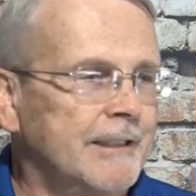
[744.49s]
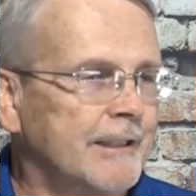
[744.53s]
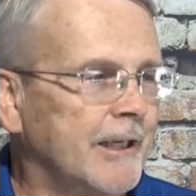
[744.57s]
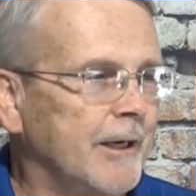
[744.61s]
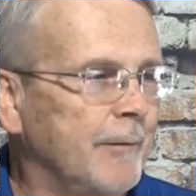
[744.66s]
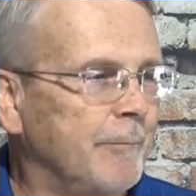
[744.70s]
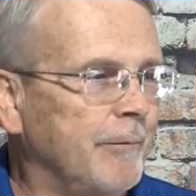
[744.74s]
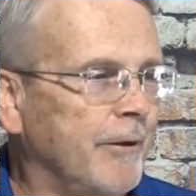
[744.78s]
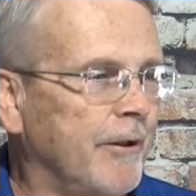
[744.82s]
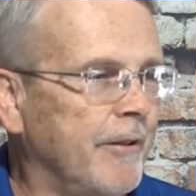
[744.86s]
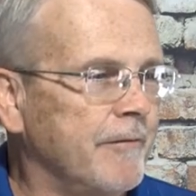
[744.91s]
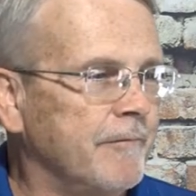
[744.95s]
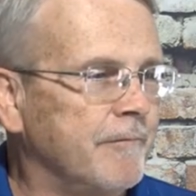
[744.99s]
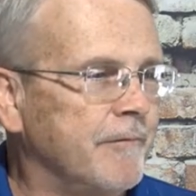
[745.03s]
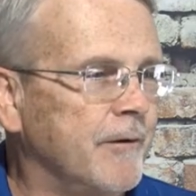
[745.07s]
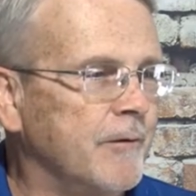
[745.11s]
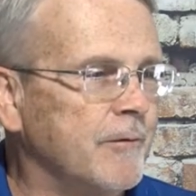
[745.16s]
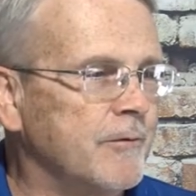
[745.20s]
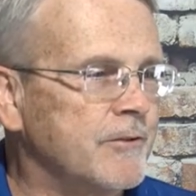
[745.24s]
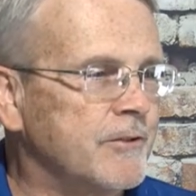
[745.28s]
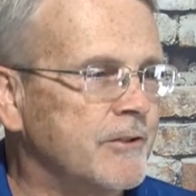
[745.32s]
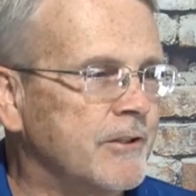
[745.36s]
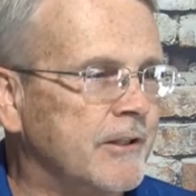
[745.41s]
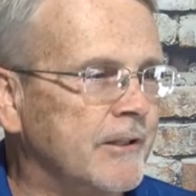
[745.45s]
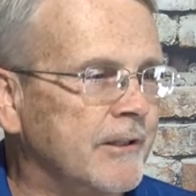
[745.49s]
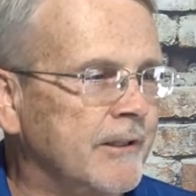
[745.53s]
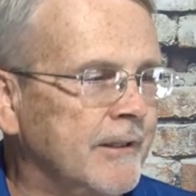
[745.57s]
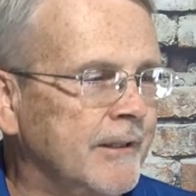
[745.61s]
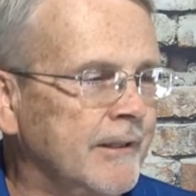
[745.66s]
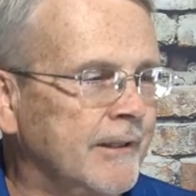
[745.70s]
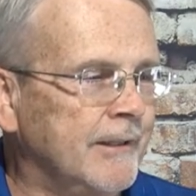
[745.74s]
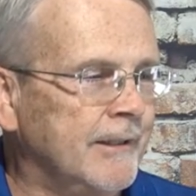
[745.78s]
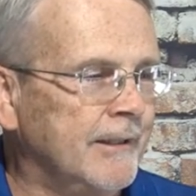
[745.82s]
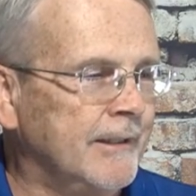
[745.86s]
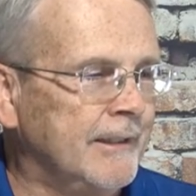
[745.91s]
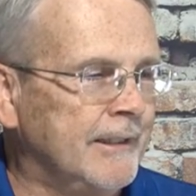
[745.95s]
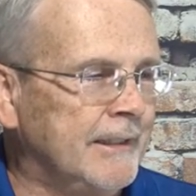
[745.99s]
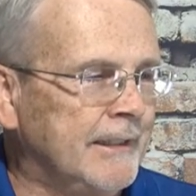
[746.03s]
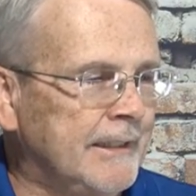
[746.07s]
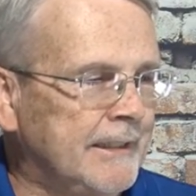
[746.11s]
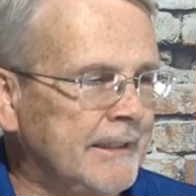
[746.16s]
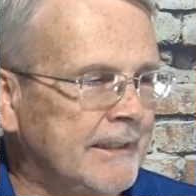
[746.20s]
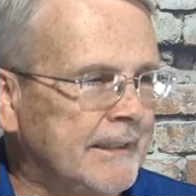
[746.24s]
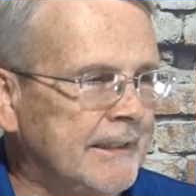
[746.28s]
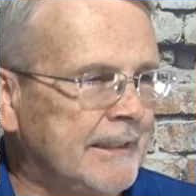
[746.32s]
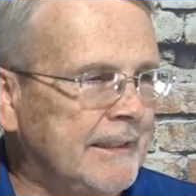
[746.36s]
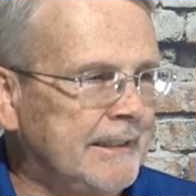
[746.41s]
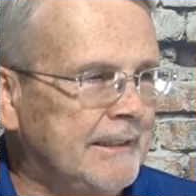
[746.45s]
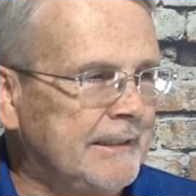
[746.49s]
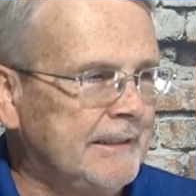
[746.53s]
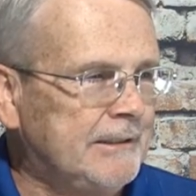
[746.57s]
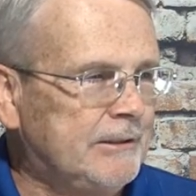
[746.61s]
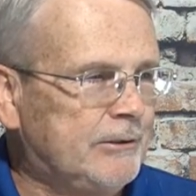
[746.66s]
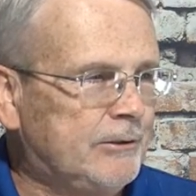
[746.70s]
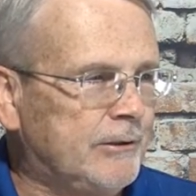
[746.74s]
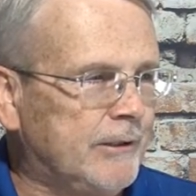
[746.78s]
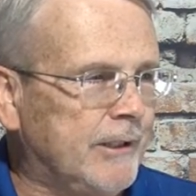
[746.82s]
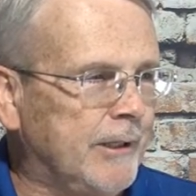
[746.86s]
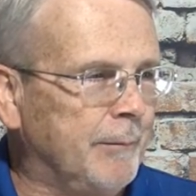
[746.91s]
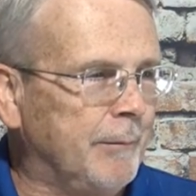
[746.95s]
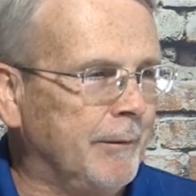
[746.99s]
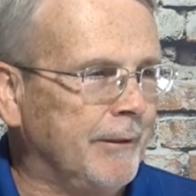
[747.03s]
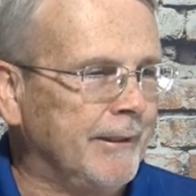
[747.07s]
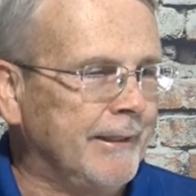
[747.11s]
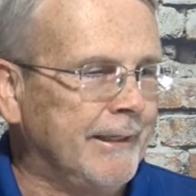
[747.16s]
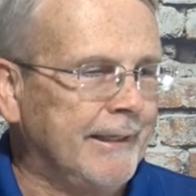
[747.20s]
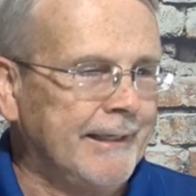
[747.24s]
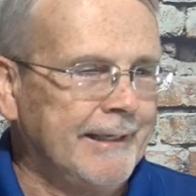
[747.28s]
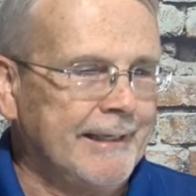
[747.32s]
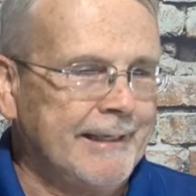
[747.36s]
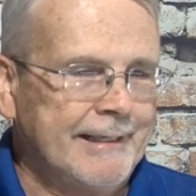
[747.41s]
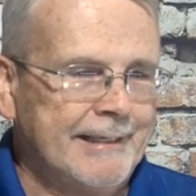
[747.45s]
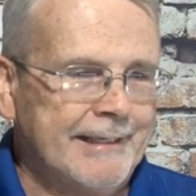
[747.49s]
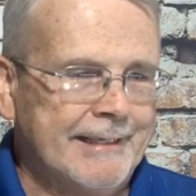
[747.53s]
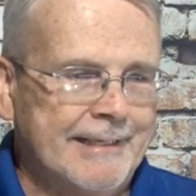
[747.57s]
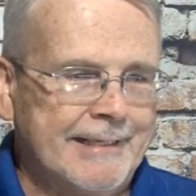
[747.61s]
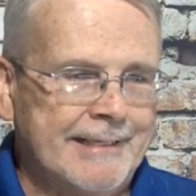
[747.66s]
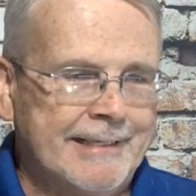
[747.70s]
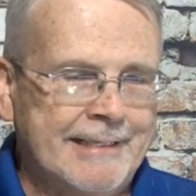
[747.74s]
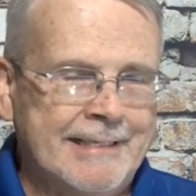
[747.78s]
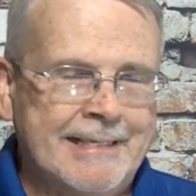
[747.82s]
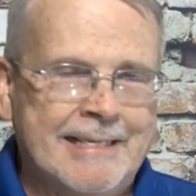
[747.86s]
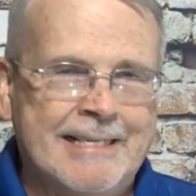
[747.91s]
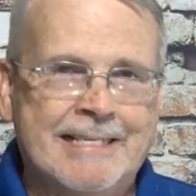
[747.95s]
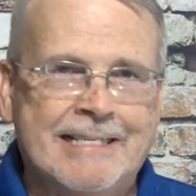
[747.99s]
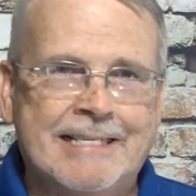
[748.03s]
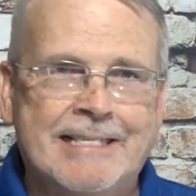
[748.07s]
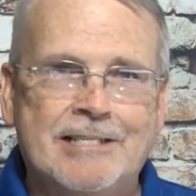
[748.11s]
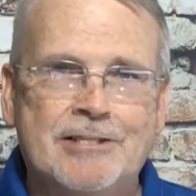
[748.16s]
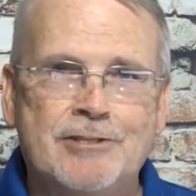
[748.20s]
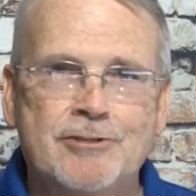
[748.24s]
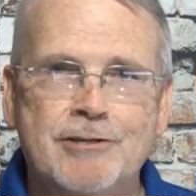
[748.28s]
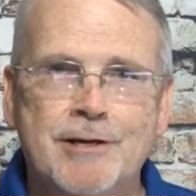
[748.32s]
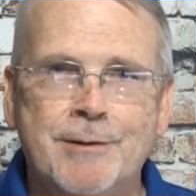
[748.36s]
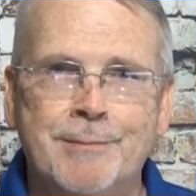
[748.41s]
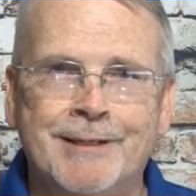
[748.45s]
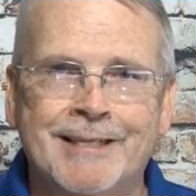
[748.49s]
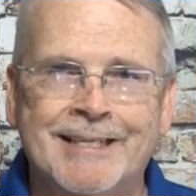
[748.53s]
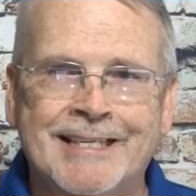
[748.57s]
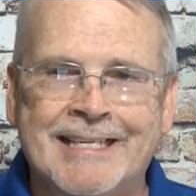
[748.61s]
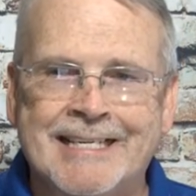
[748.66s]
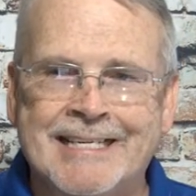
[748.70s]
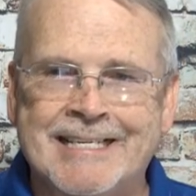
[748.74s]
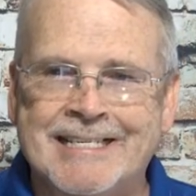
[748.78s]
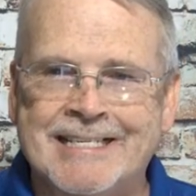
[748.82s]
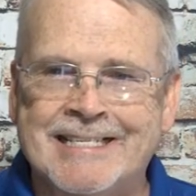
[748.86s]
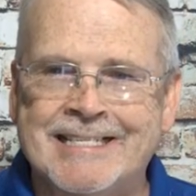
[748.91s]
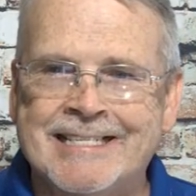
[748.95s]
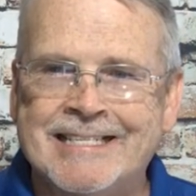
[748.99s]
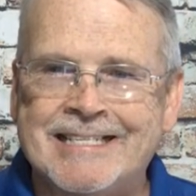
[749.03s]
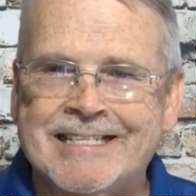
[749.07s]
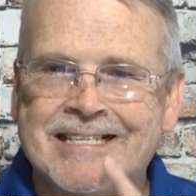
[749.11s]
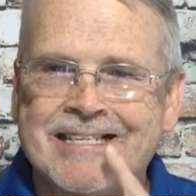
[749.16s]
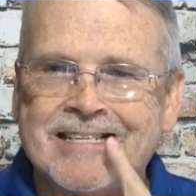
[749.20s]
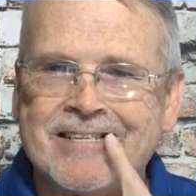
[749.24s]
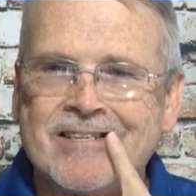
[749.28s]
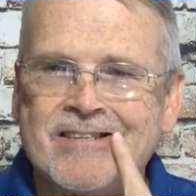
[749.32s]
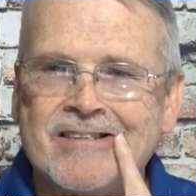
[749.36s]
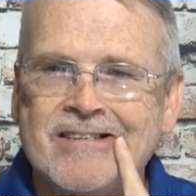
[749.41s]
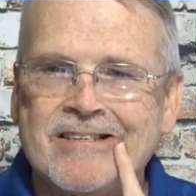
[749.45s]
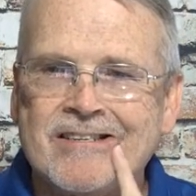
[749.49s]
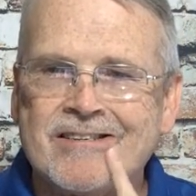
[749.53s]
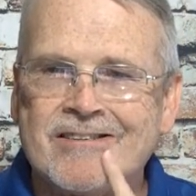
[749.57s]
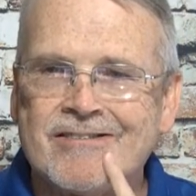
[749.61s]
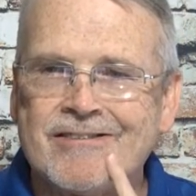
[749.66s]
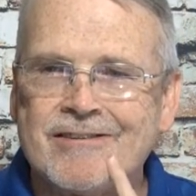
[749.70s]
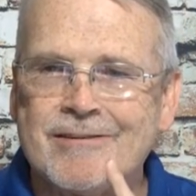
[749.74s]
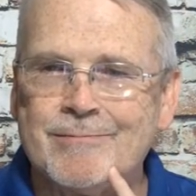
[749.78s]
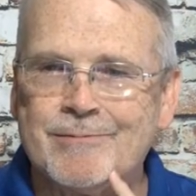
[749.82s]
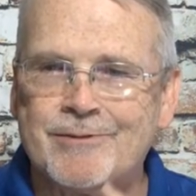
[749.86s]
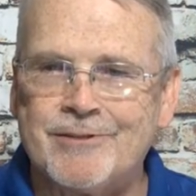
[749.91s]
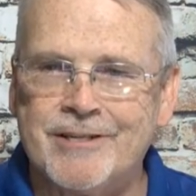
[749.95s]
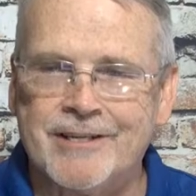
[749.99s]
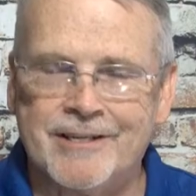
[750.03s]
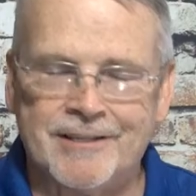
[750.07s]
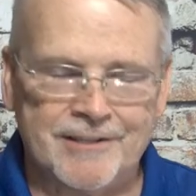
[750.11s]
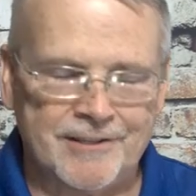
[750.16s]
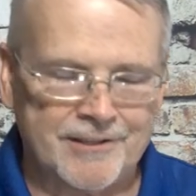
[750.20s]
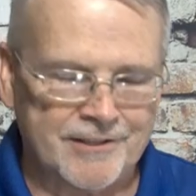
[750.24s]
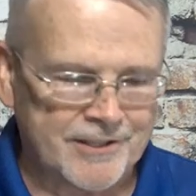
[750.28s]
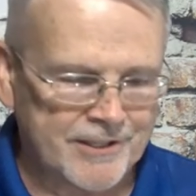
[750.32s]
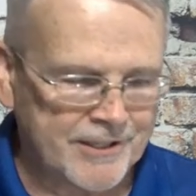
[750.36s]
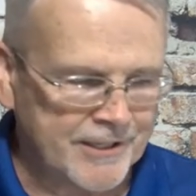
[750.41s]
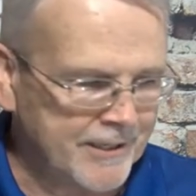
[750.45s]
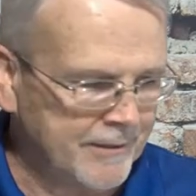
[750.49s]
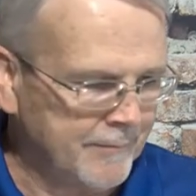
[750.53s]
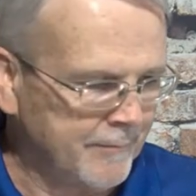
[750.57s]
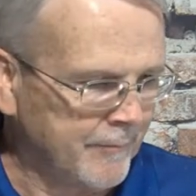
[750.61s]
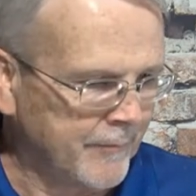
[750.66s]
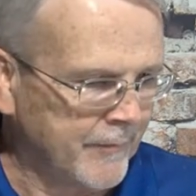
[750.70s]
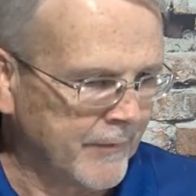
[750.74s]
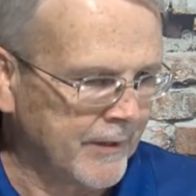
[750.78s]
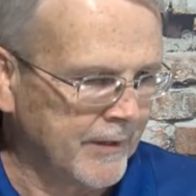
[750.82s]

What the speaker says: A couple other folks kind of dribbling in. Dribble down your chin.